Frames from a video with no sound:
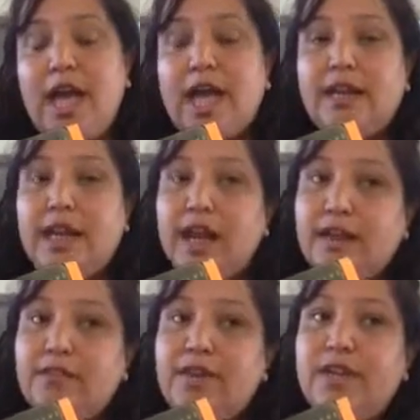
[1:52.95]
and
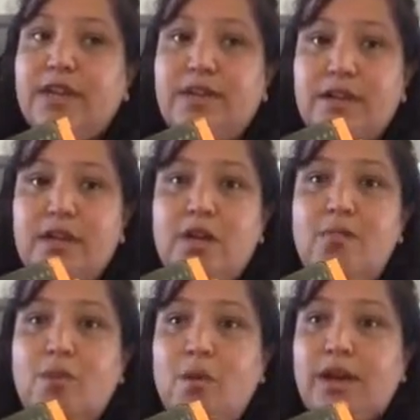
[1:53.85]
kind of in a
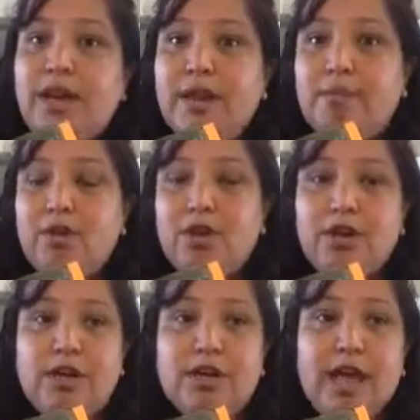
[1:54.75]
poor
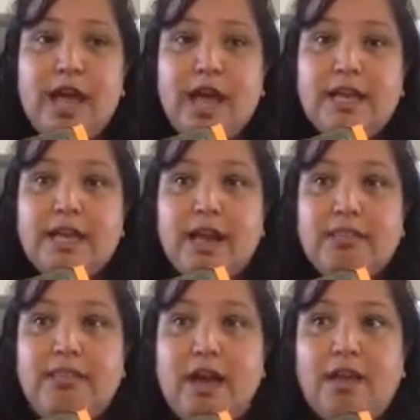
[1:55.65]
neighborhood, and a
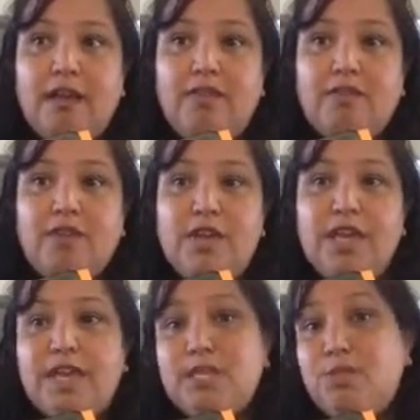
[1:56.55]
lot of
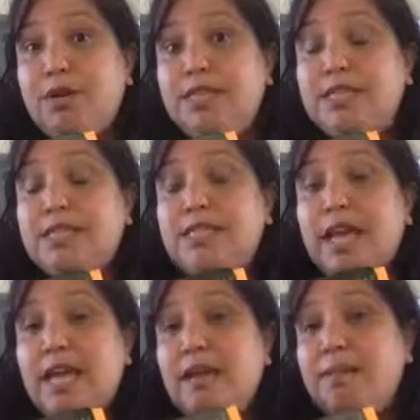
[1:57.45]
experiences
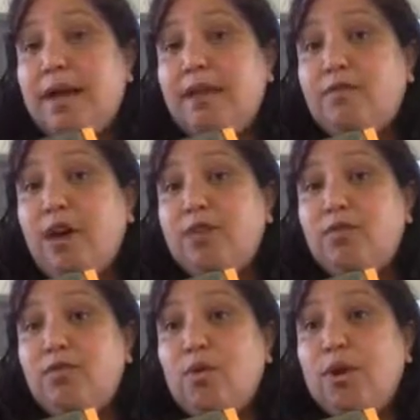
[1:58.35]
that he might have gone
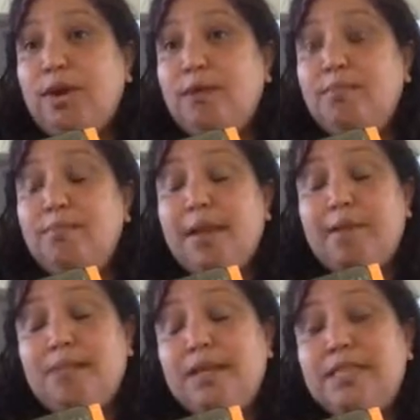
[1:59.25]
through growing up,
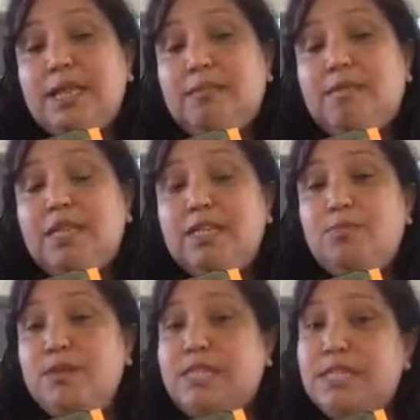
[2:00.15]
maybe some of the
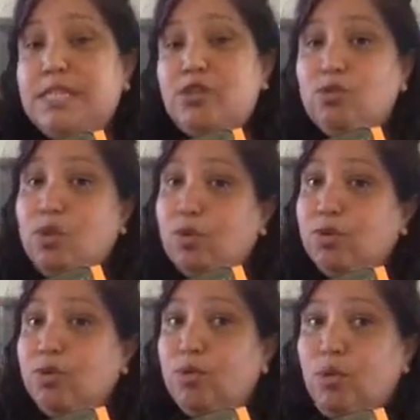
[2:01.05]
experiences you go
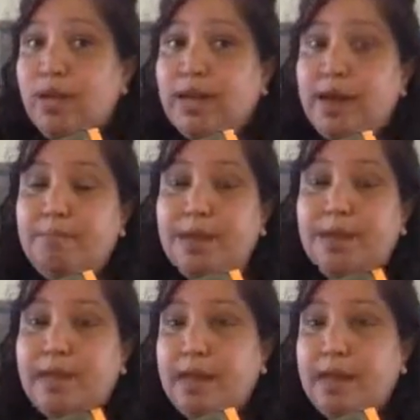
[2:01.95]
through growing up in a